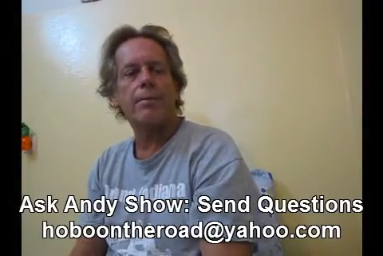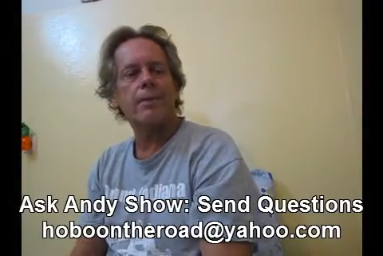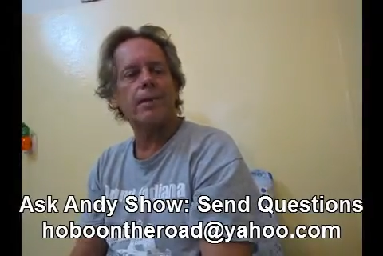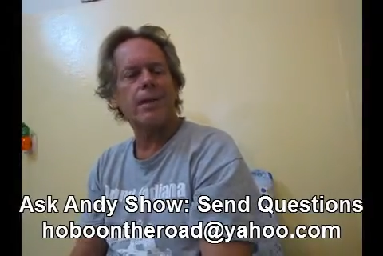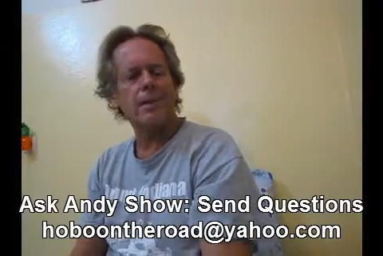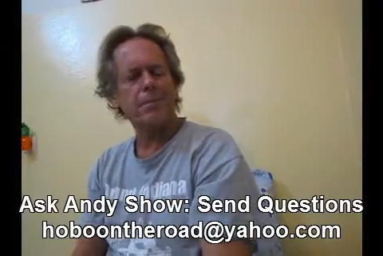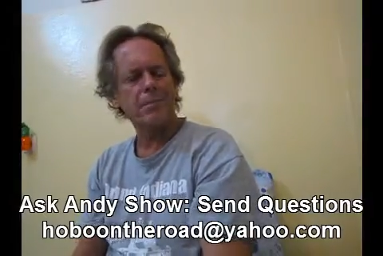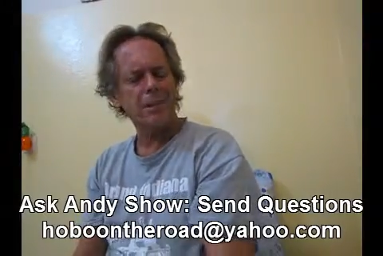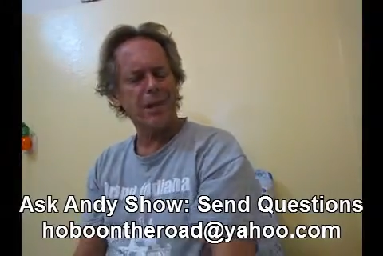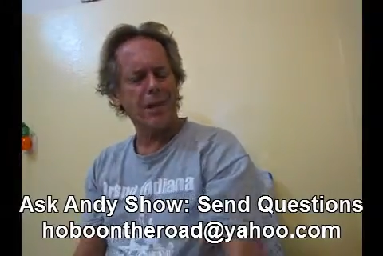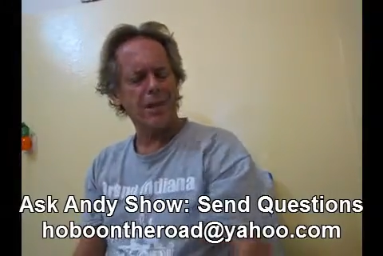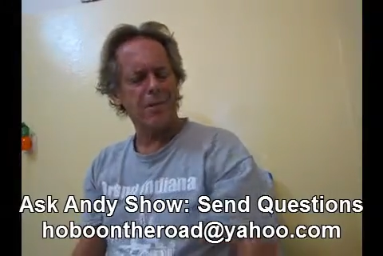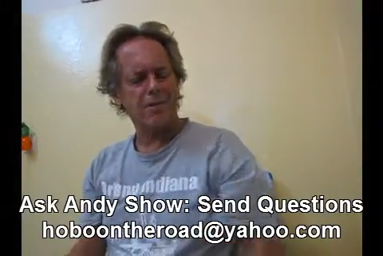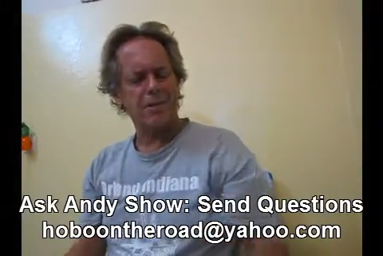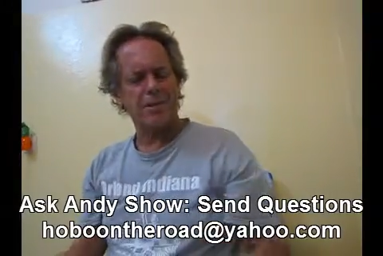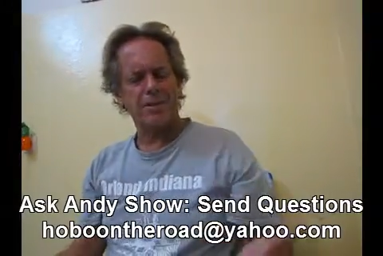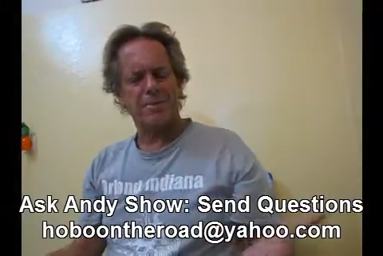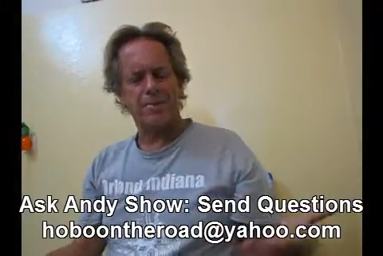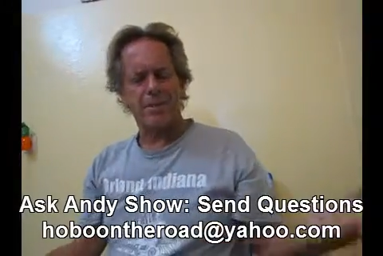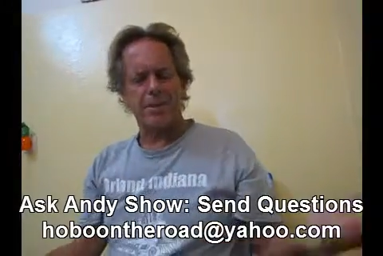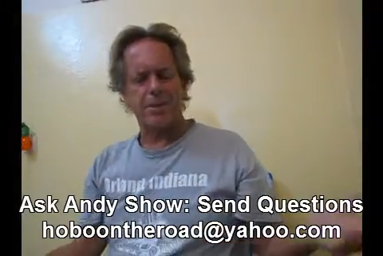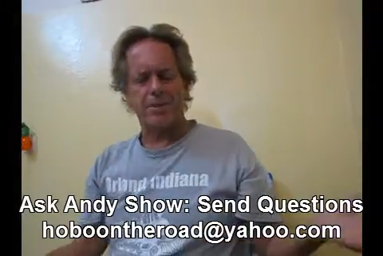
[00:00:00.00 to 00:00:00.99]
I'm not
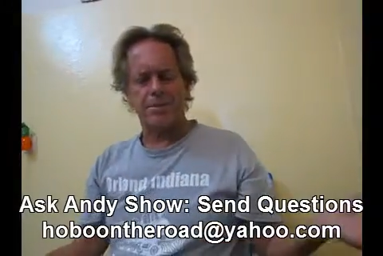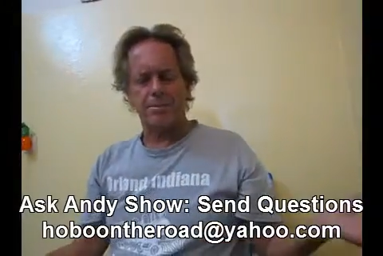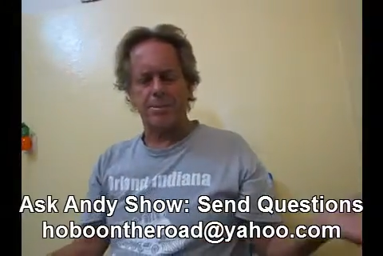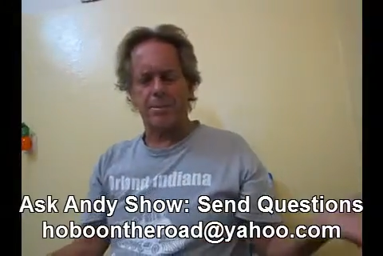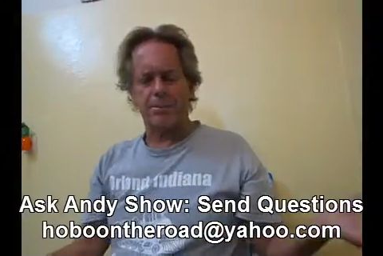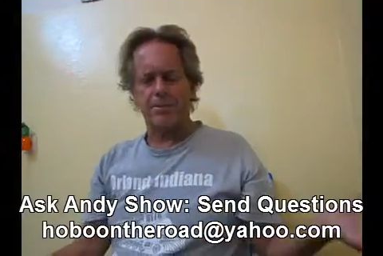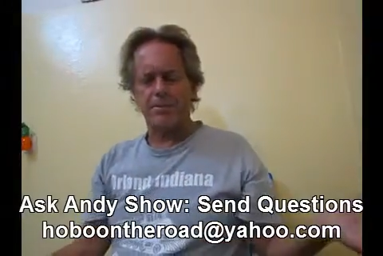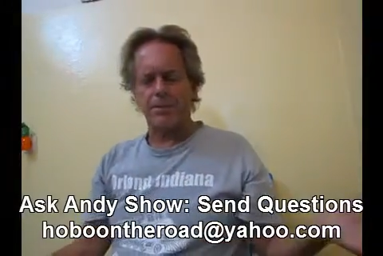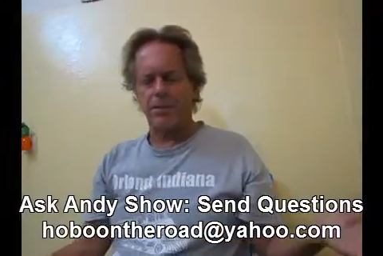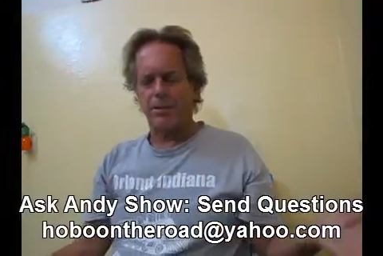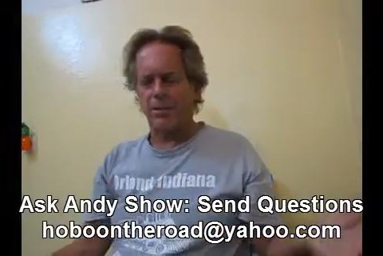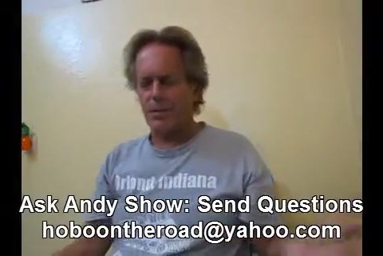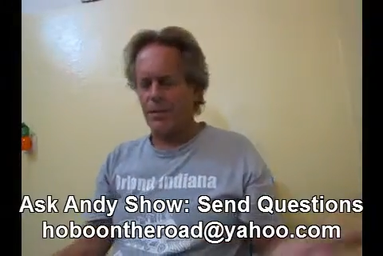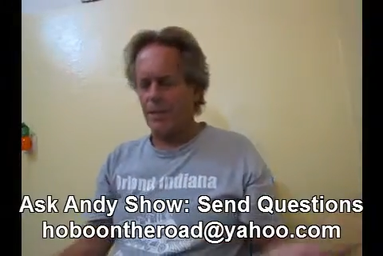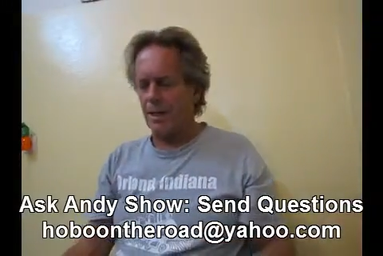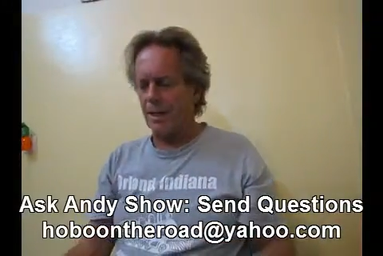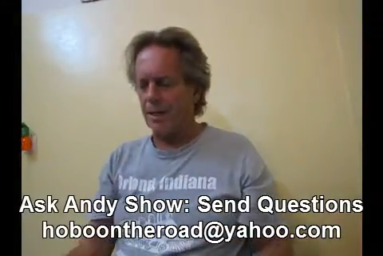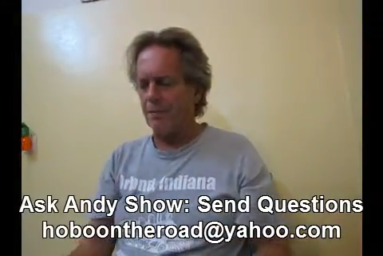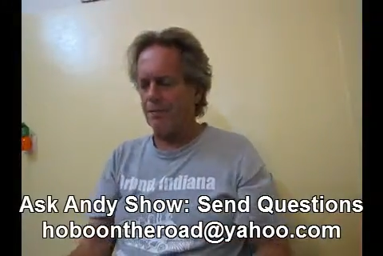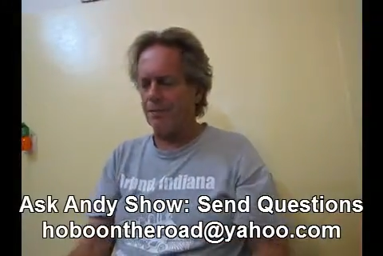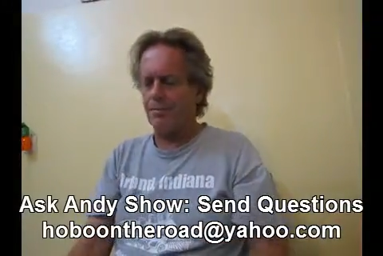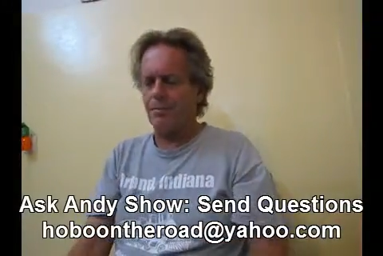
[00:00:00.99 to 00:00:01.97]
responsible for your
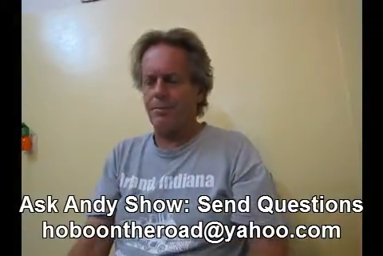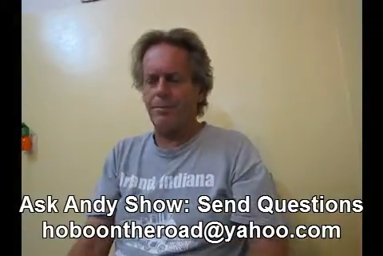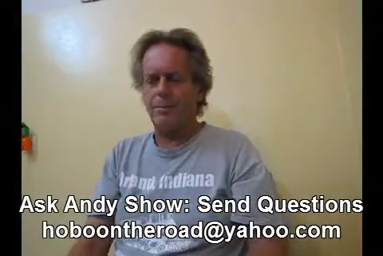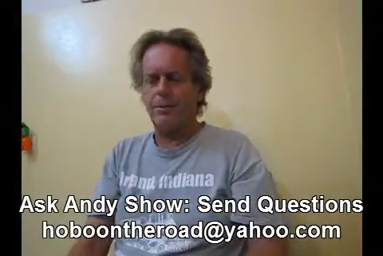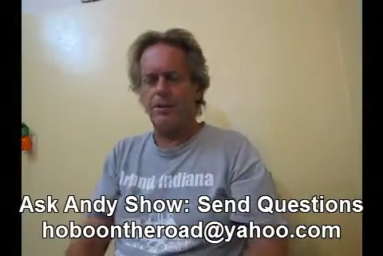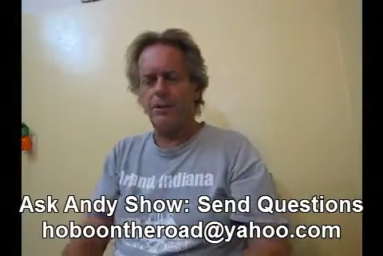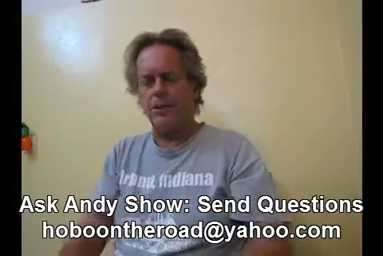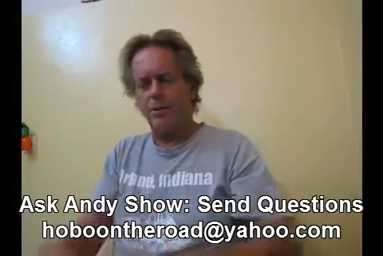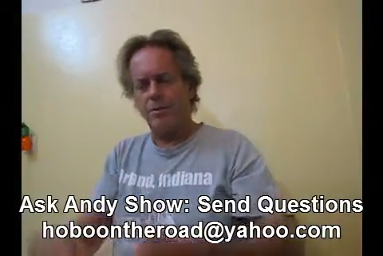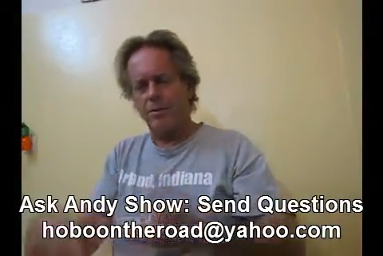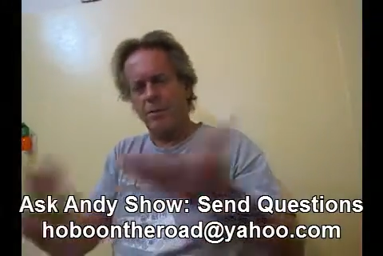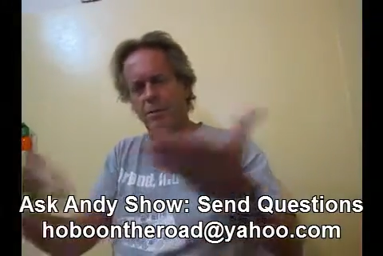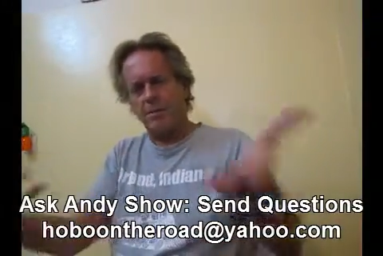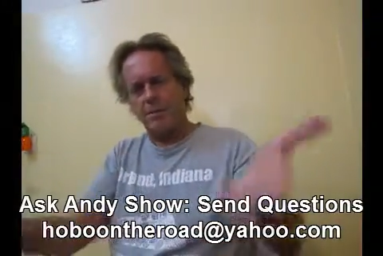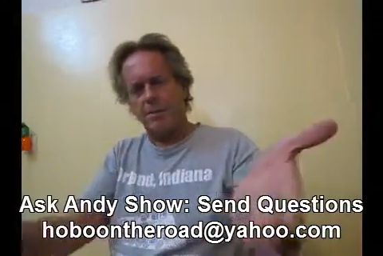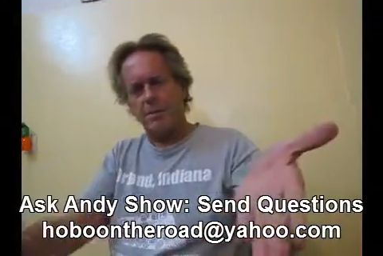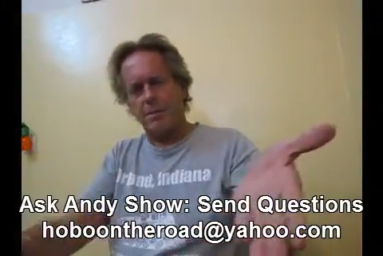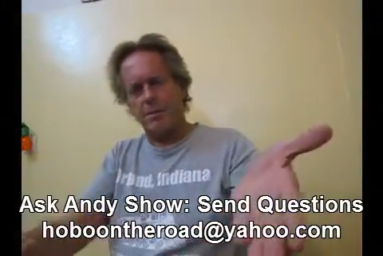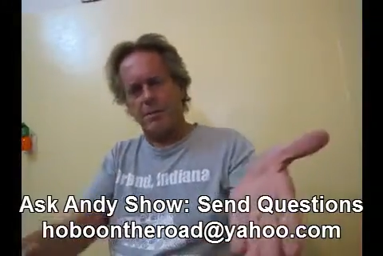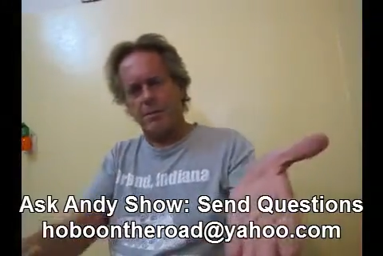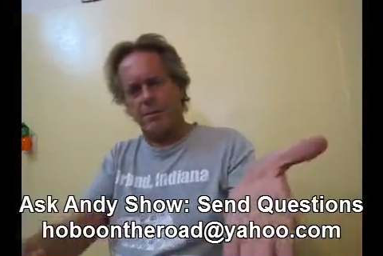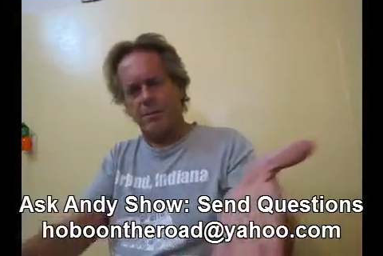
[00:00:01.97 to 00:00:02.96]
time. You're
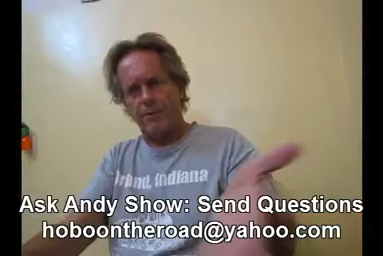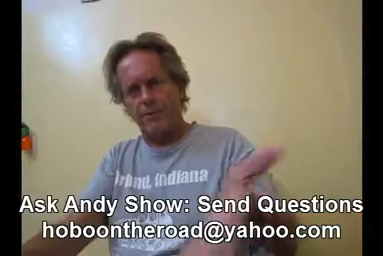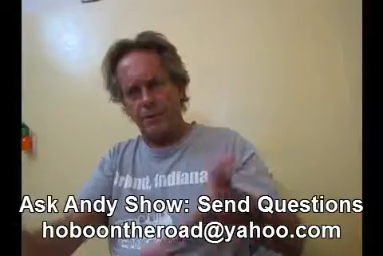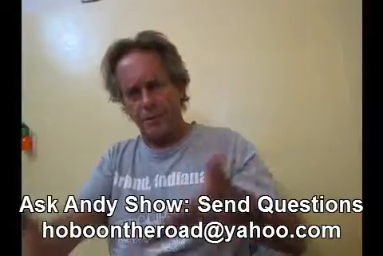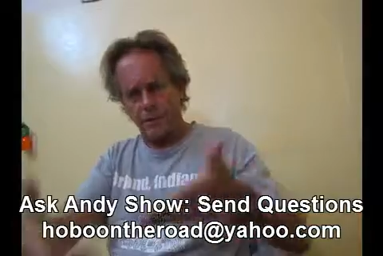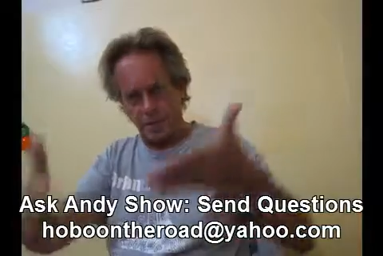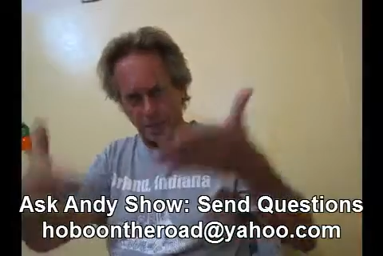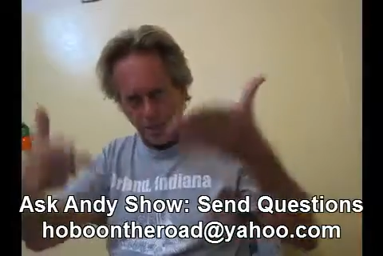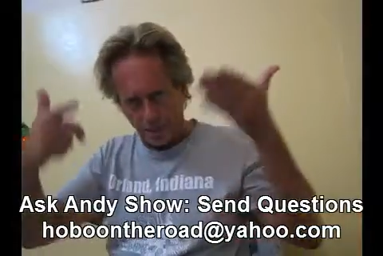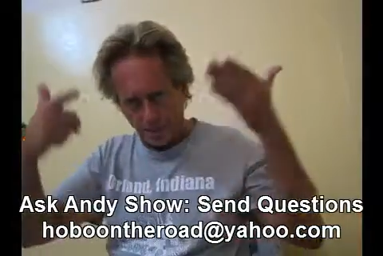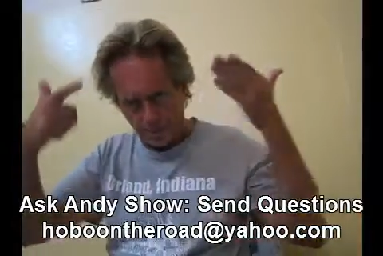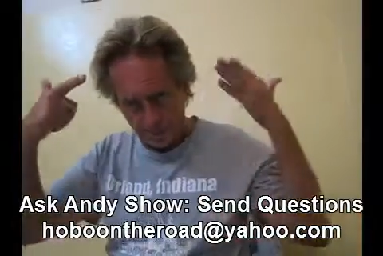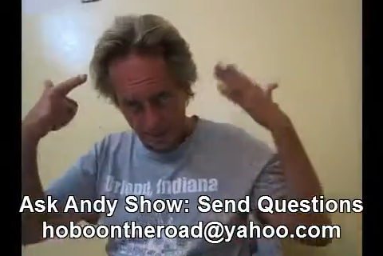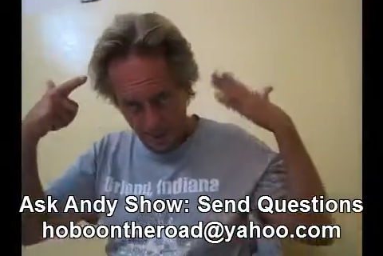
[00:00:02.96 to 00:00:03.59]
responsible for your time.